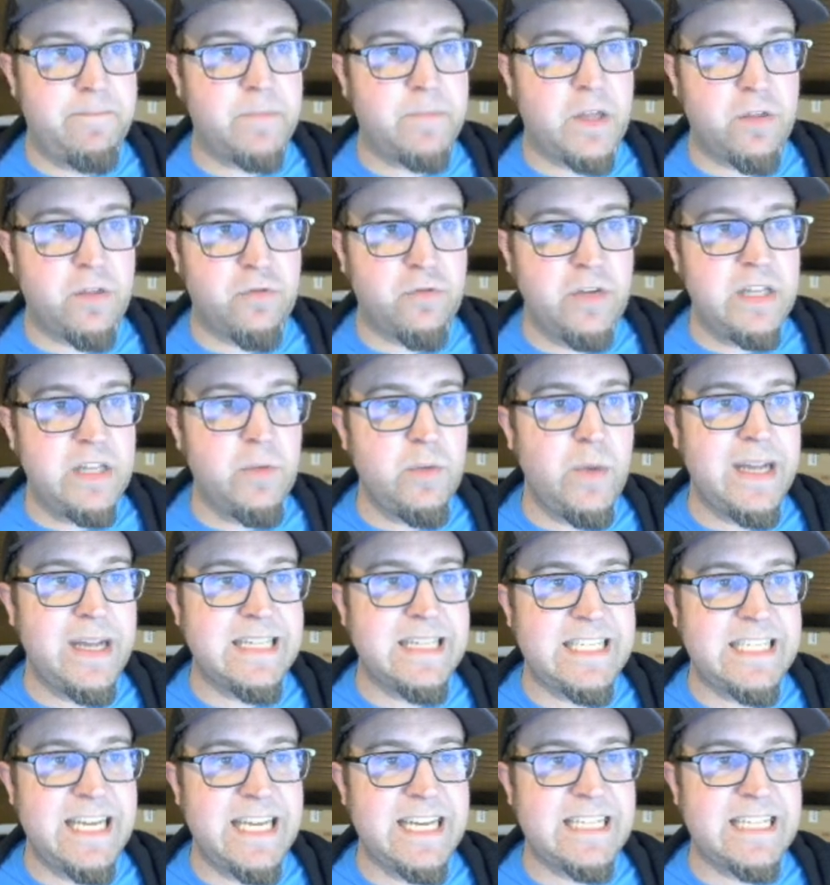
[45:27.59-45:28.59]
3 that we could
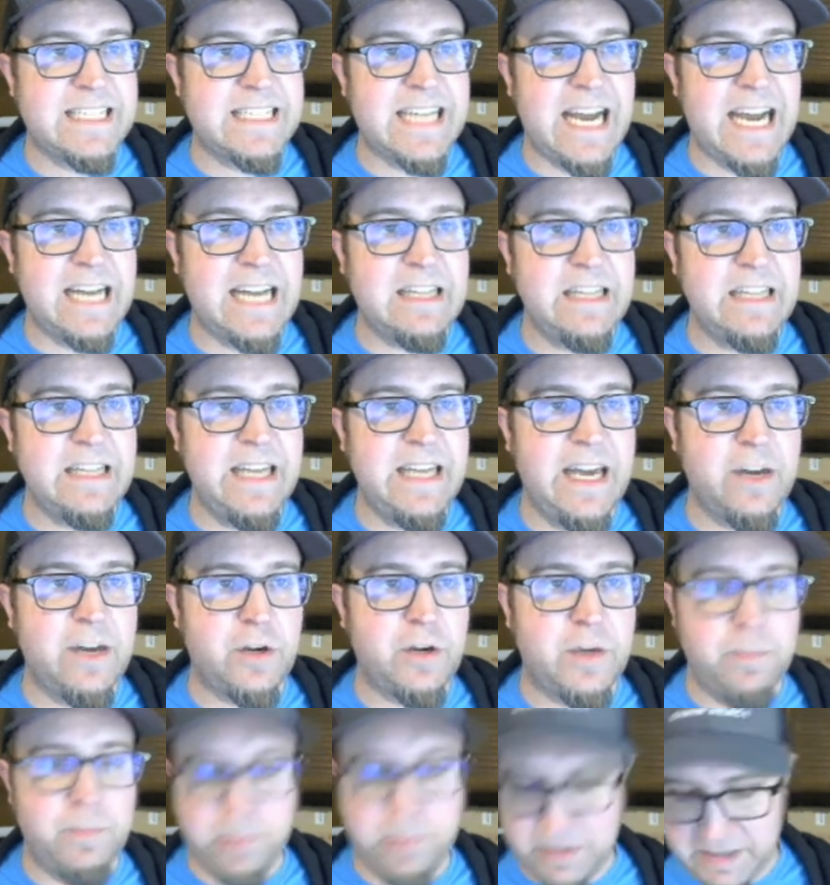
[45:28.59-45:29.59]
see exactly and are
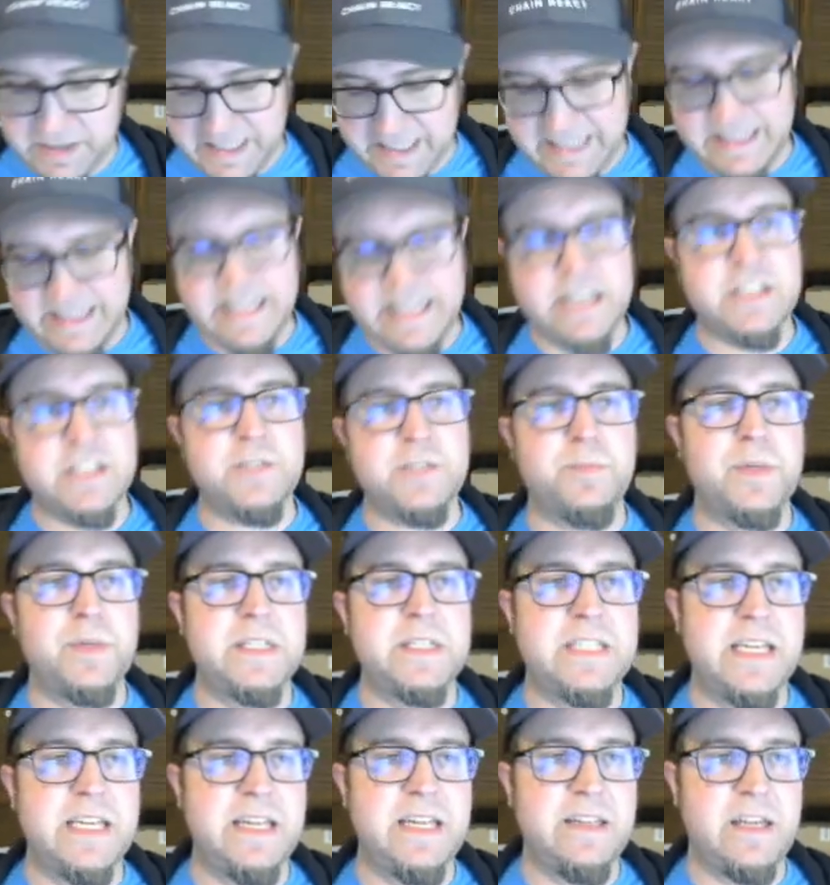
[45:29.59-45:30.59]
completely
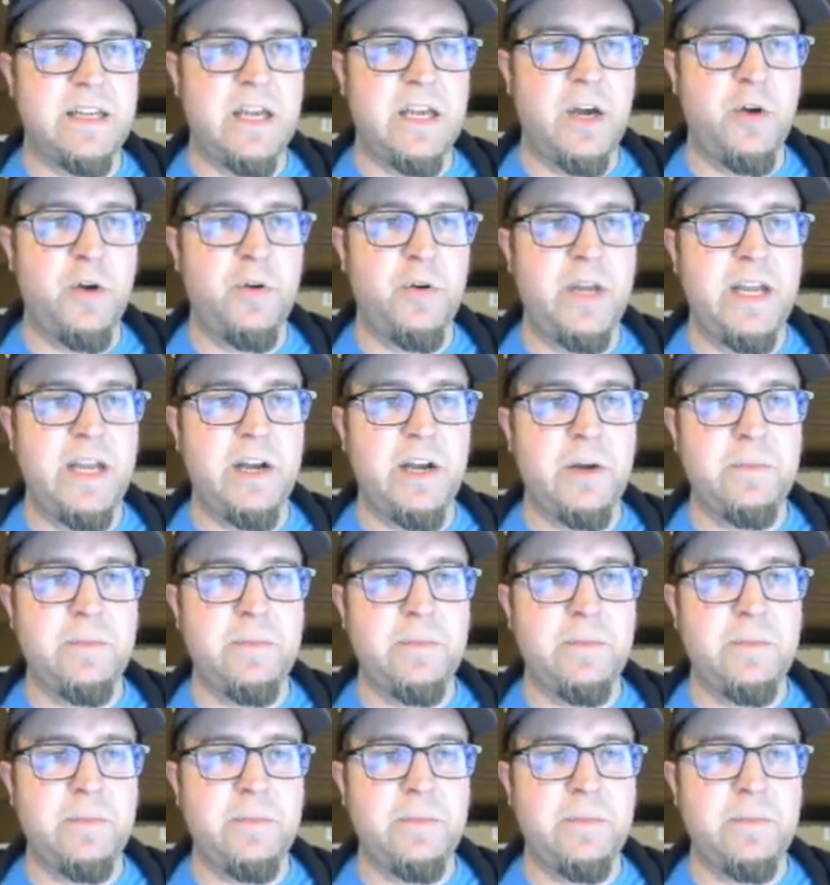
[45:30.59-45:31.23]
explicit in the code here.